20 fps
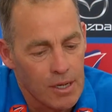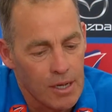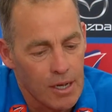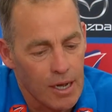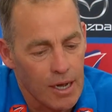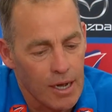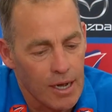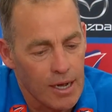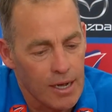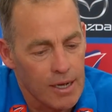
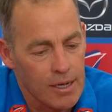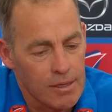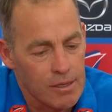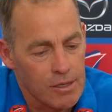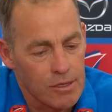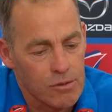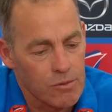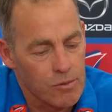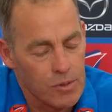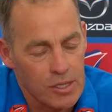
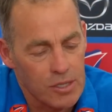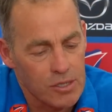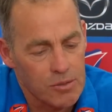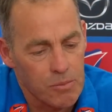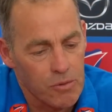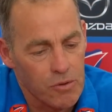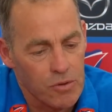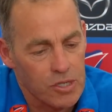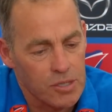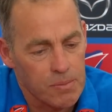little wins,
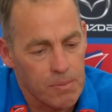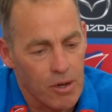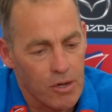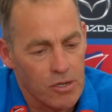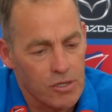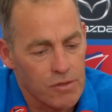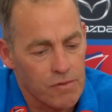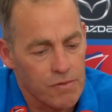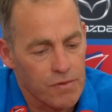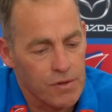more
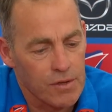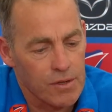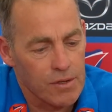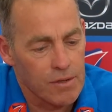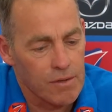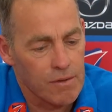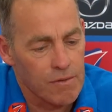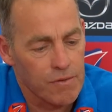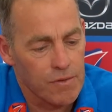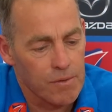exposure
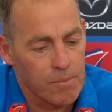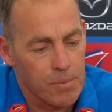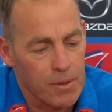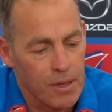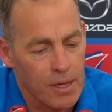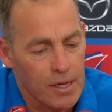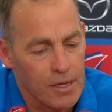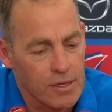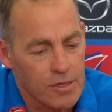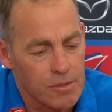for
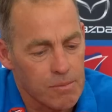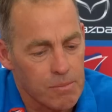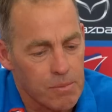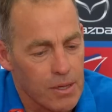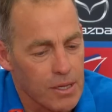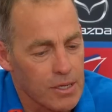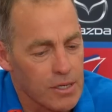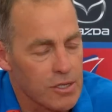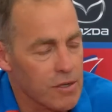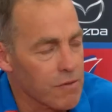players
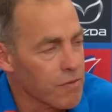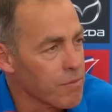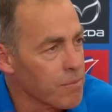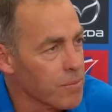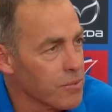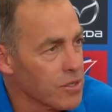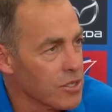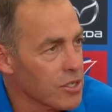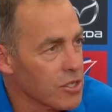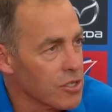playing in different
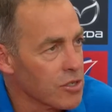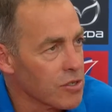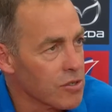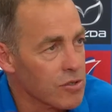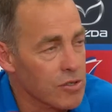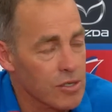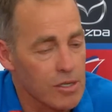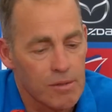positions,